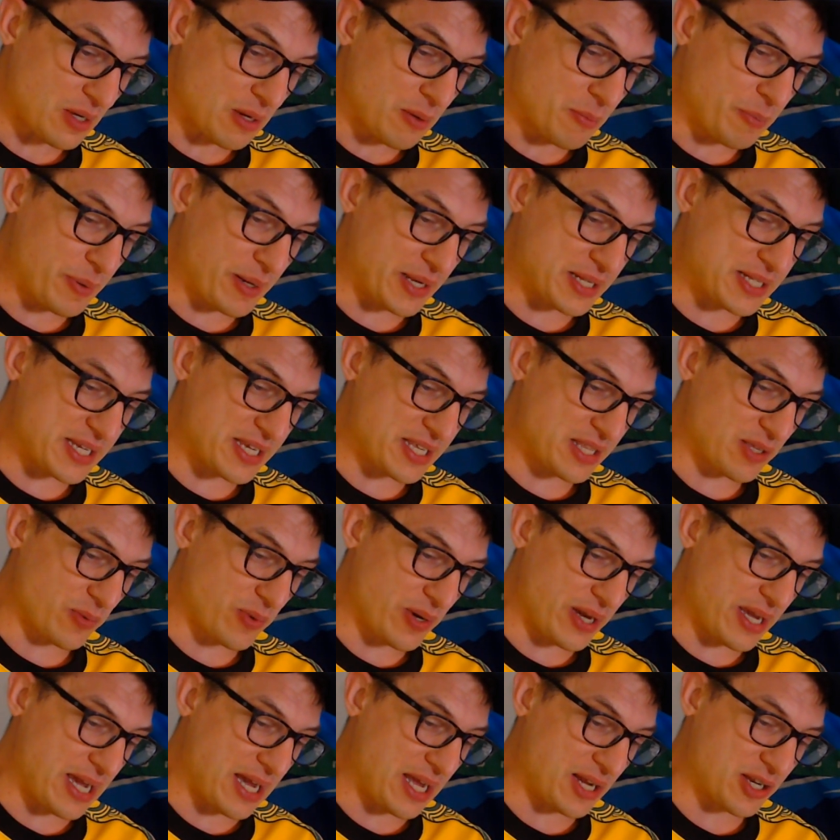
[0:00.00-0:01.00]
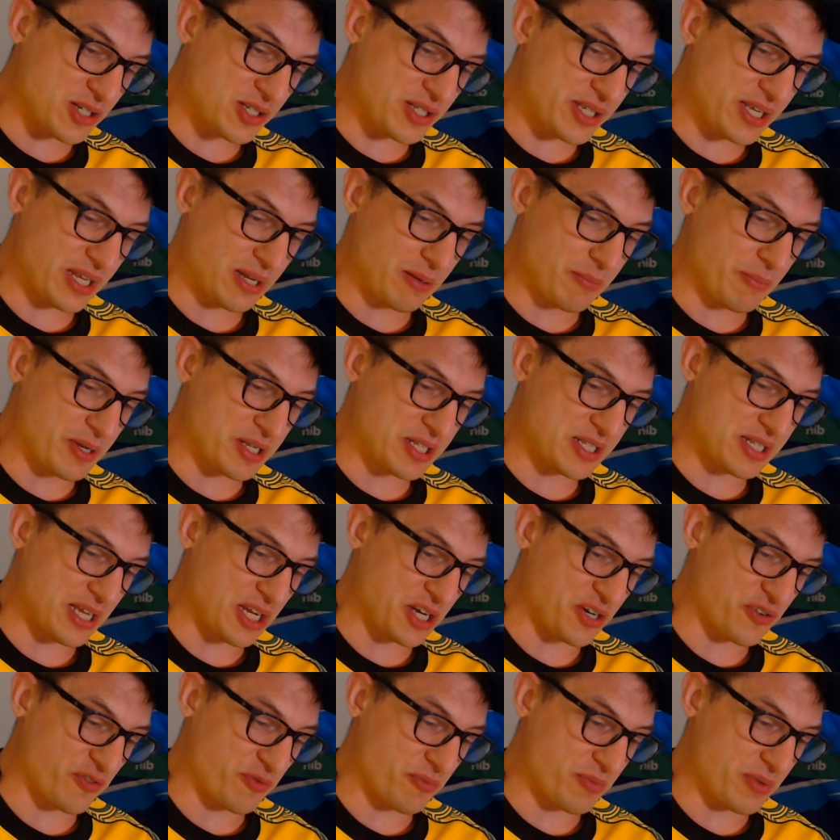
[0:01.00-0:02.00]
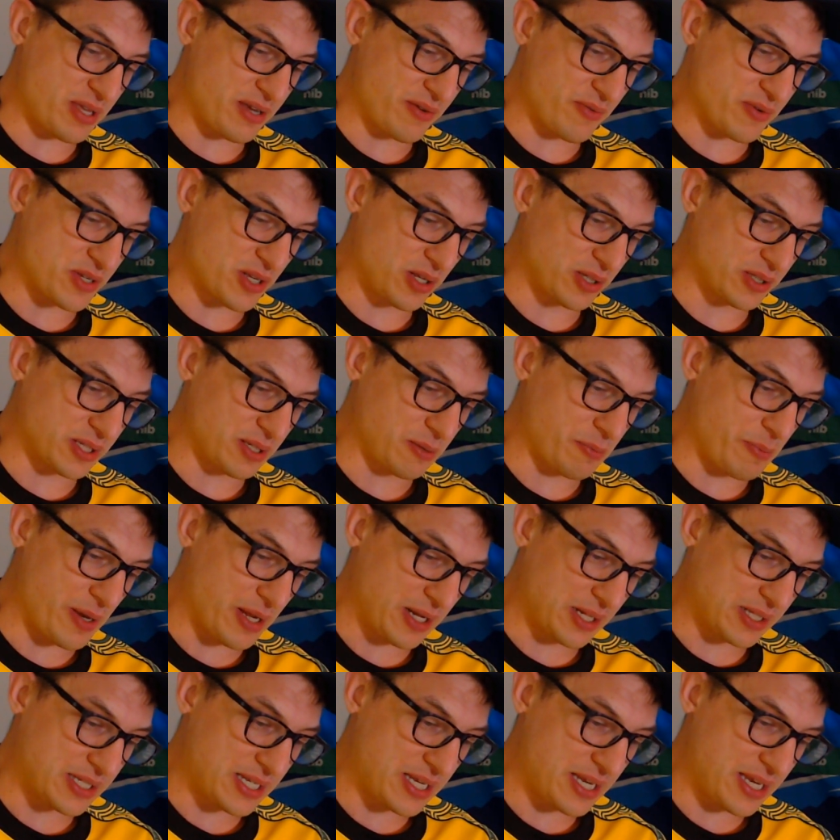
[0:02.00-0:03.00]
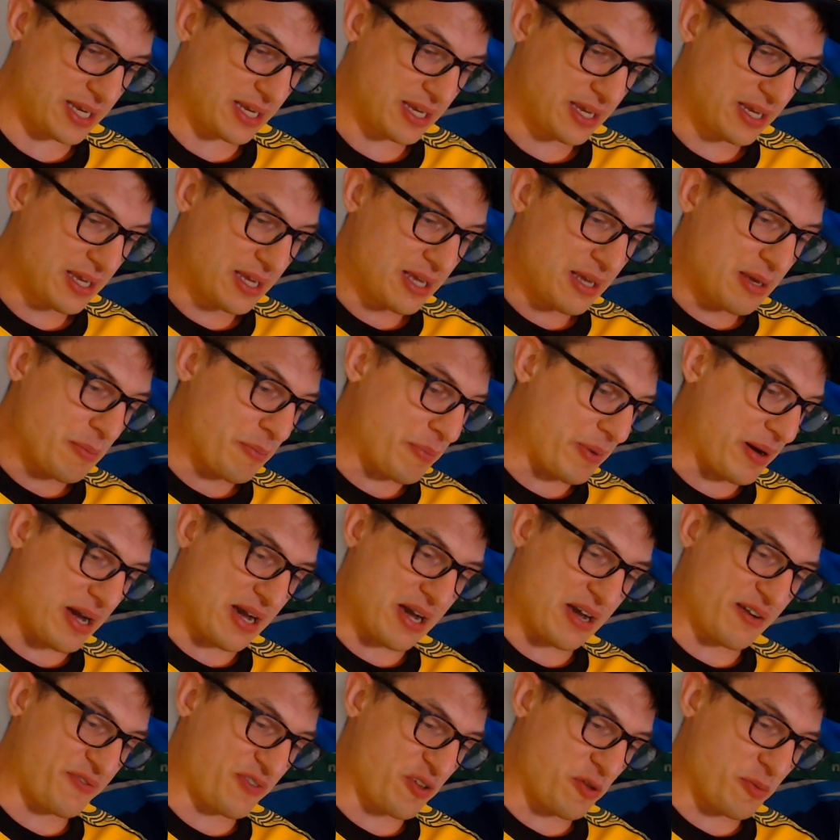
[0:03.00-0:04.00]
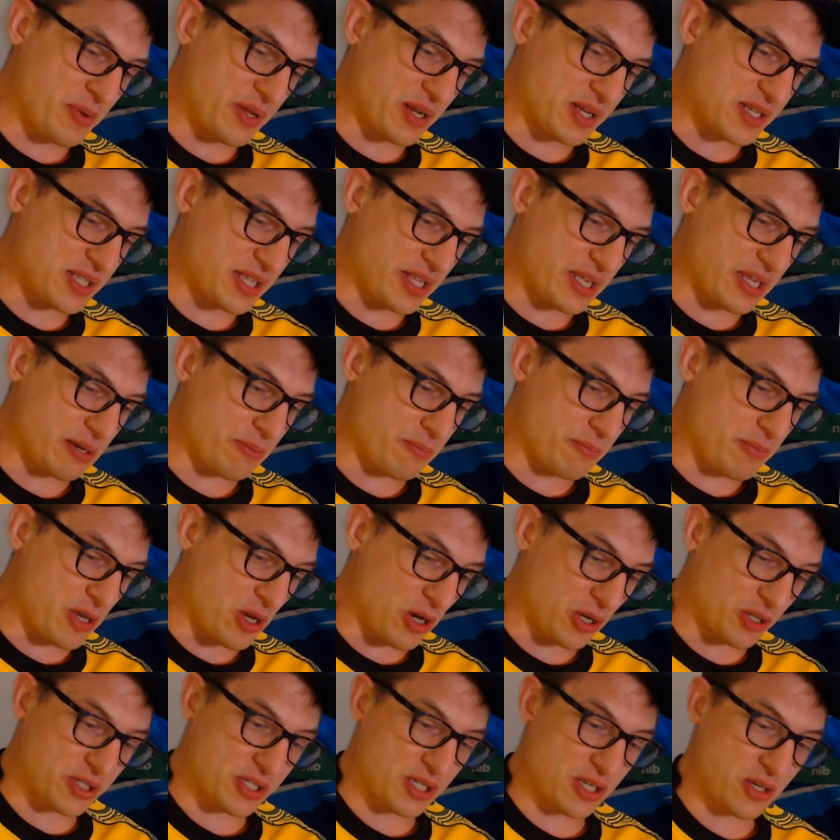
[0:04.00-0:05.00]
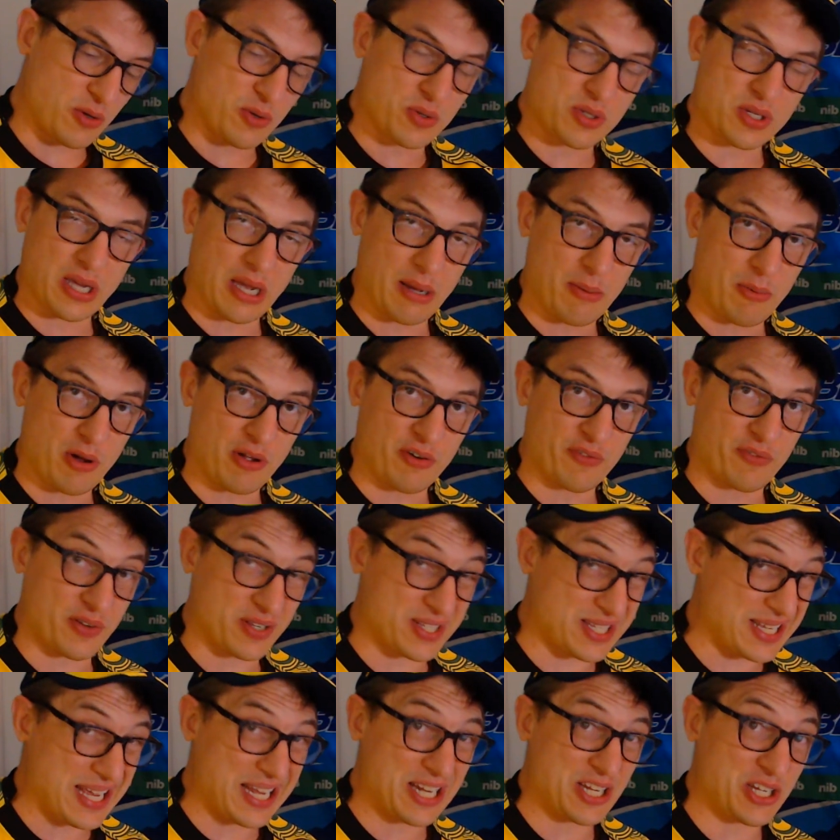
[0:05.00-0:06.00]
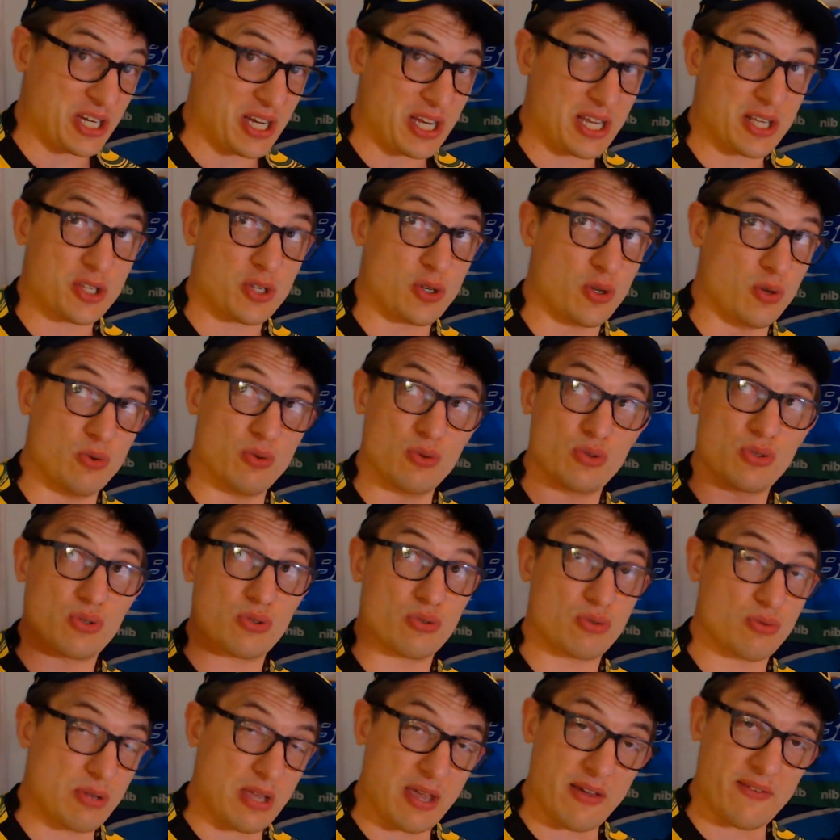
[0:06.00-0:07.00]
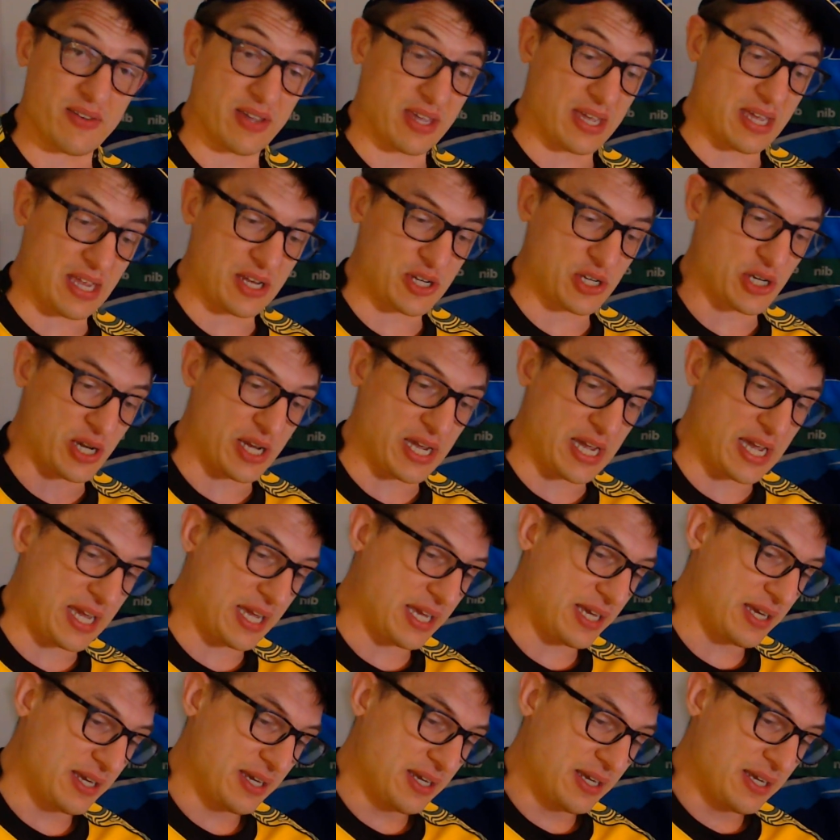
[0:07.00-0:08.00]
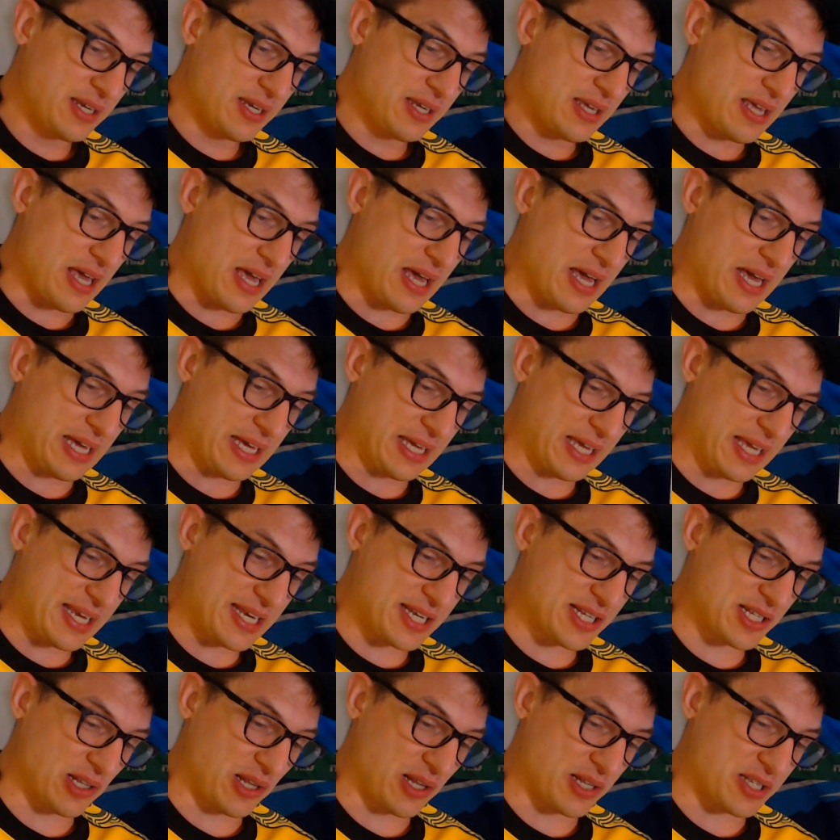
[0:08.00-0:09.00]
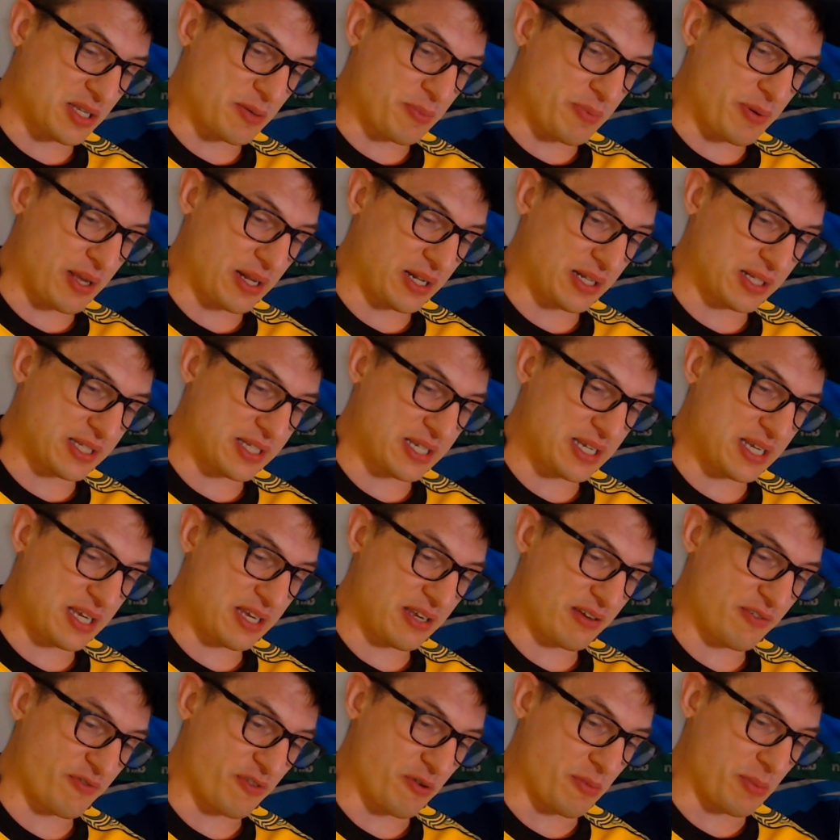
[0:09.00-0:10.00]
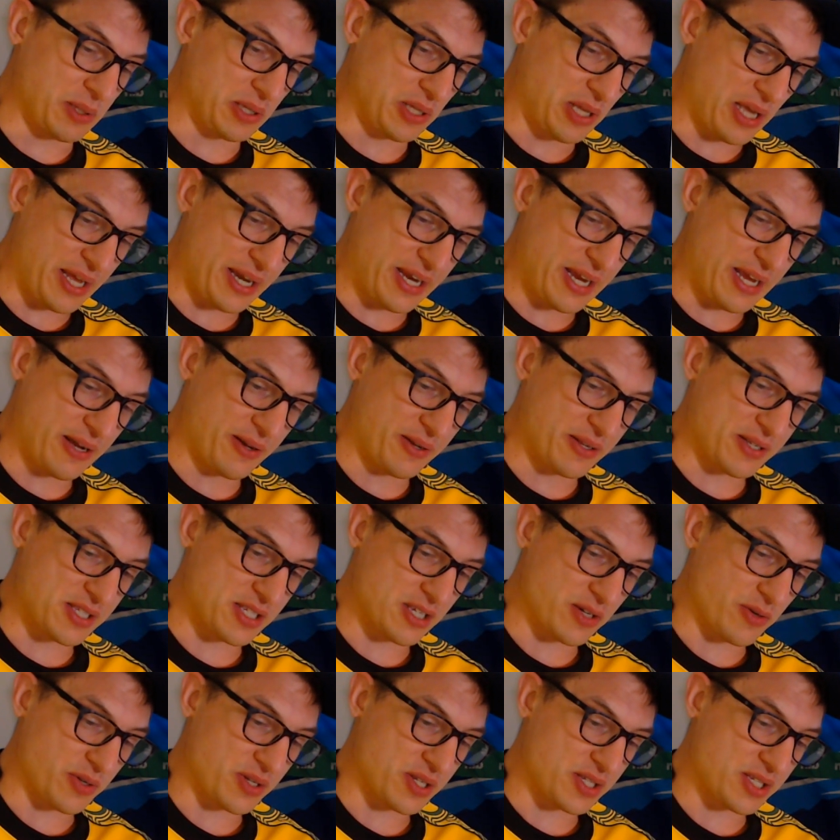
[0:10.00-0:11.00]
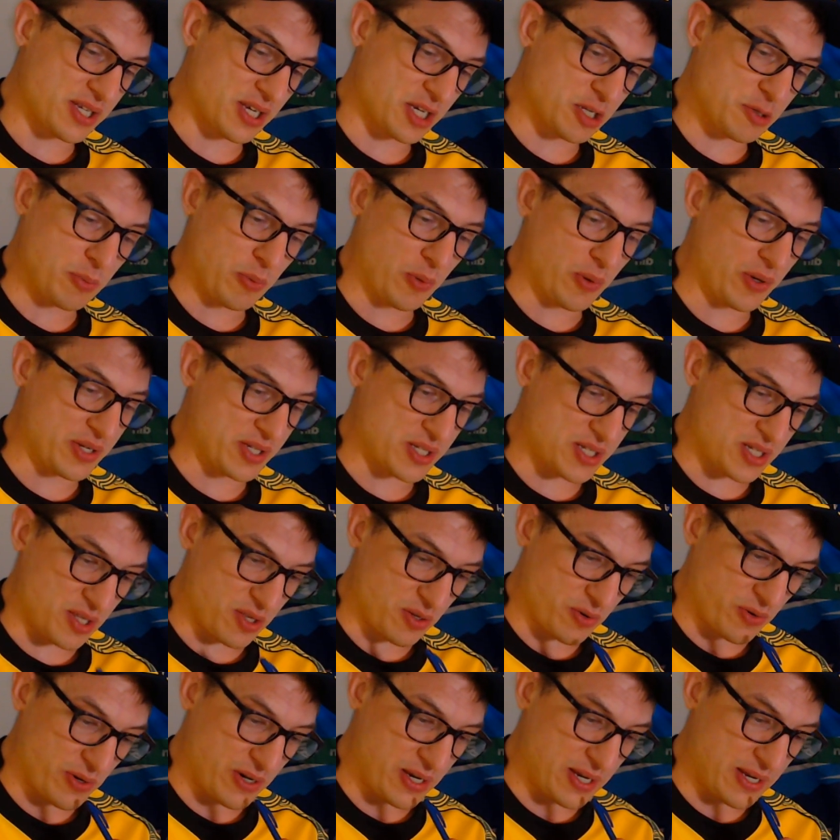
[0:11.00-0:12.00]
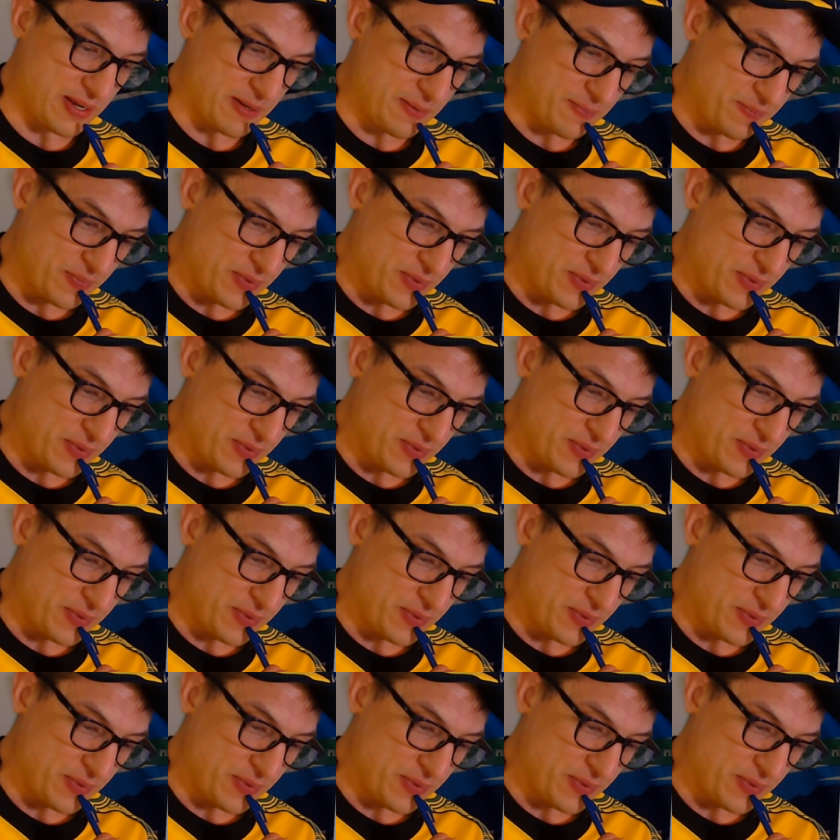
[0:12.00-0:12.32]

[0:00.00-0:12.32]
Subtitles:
But either way, Argentina missed touch from their resulting penalty. But a few minutes later, Miotti, who's come on for Sanchez, who's having an HIA, he slots a penalty from a line-out, so it's 6 points to three.